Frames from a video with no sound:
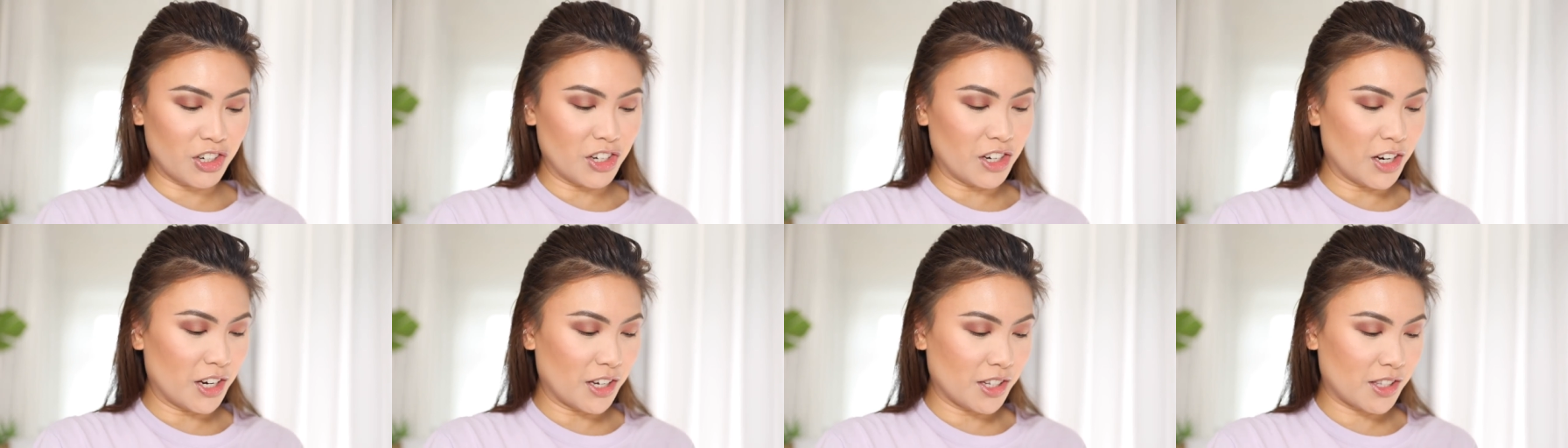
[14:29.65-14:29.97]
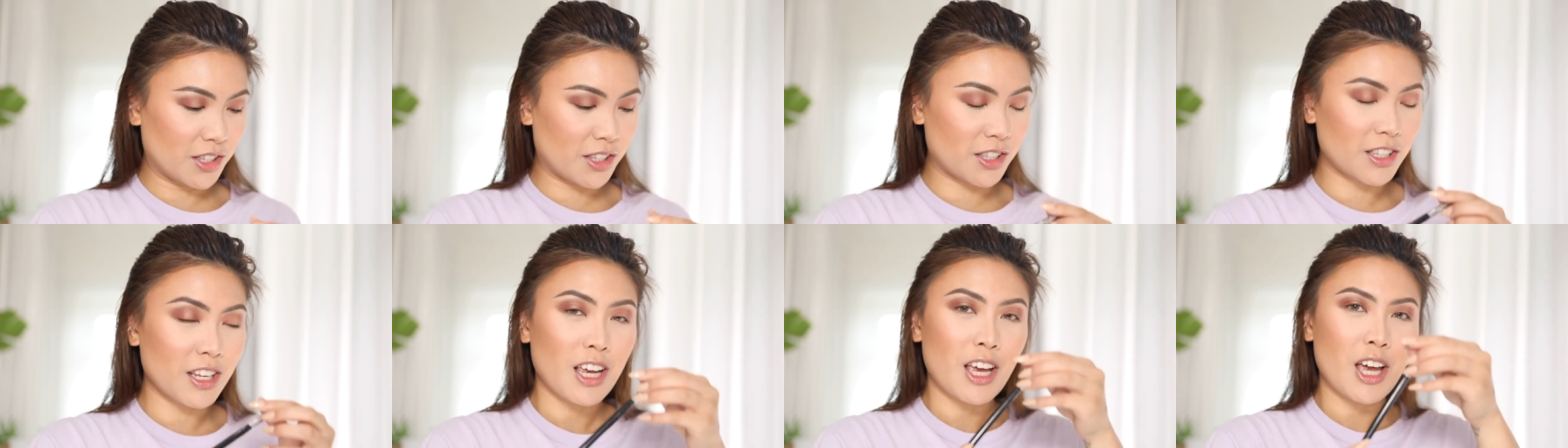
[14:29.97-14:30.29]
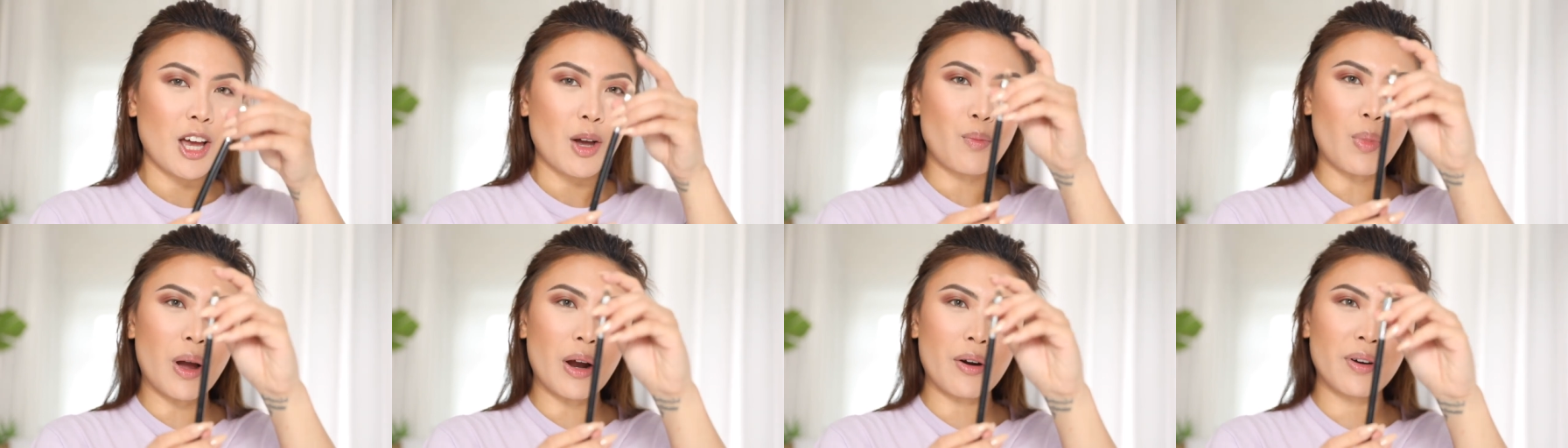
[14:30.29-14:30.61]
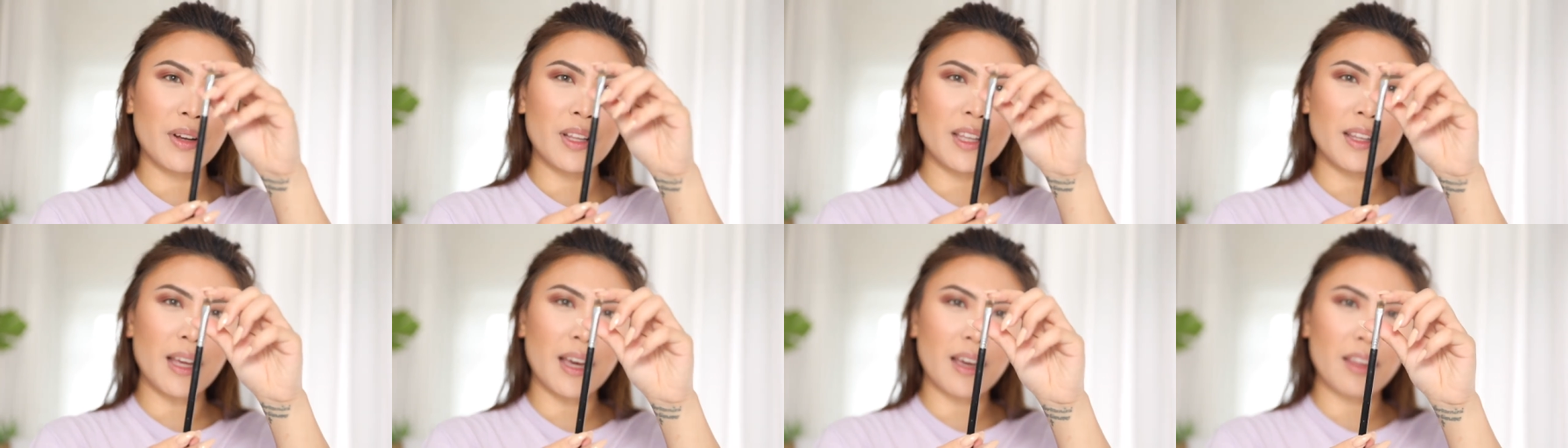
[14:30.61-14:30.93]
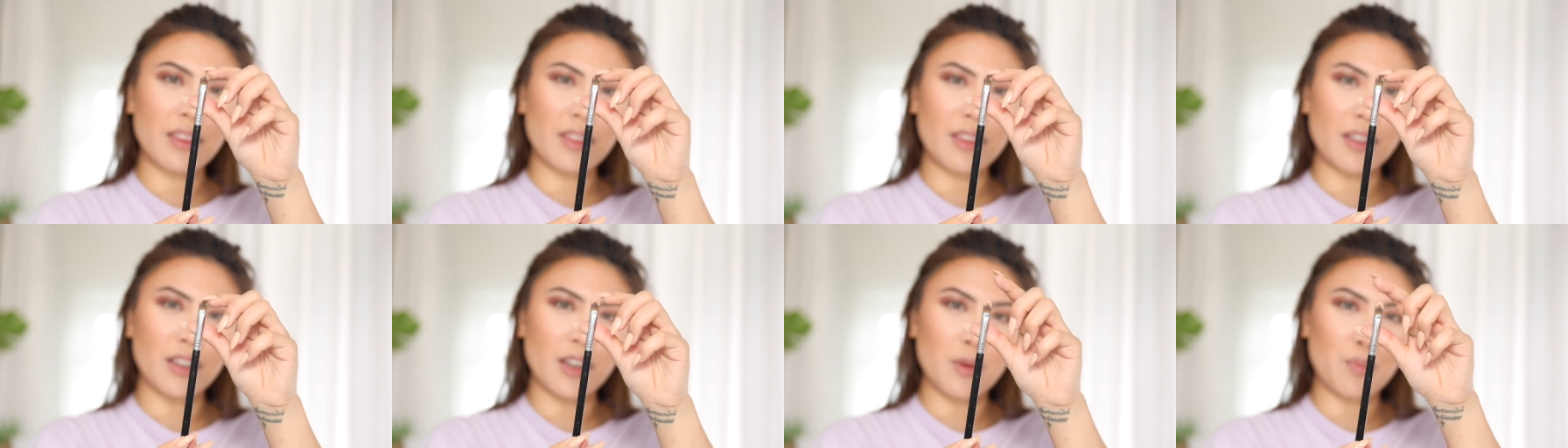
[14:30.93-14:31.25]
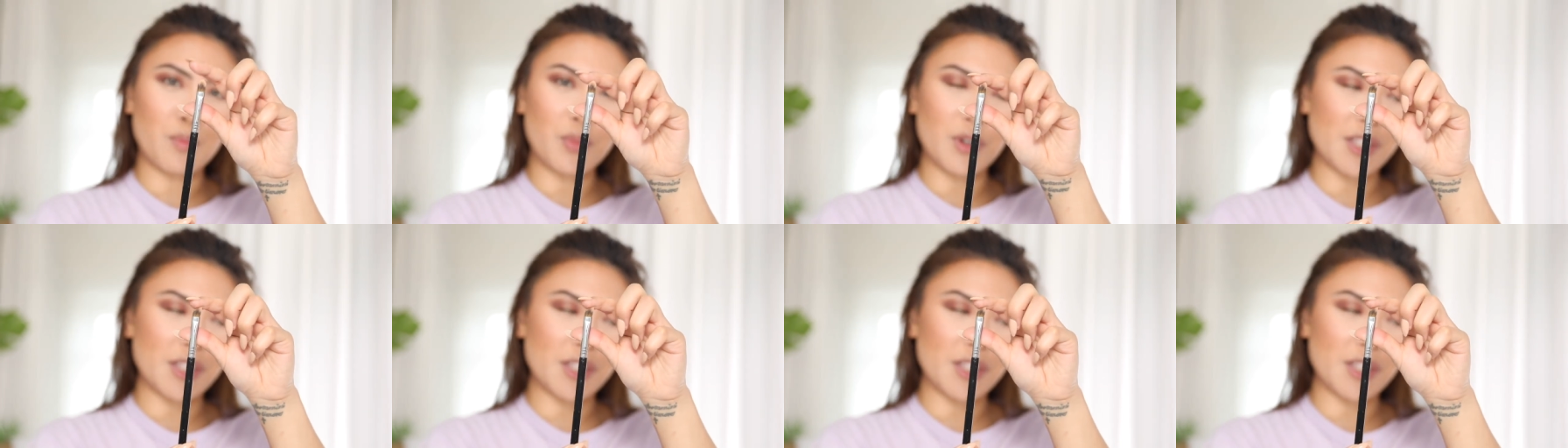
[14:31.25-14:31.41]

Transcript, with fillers: yes. But I really like the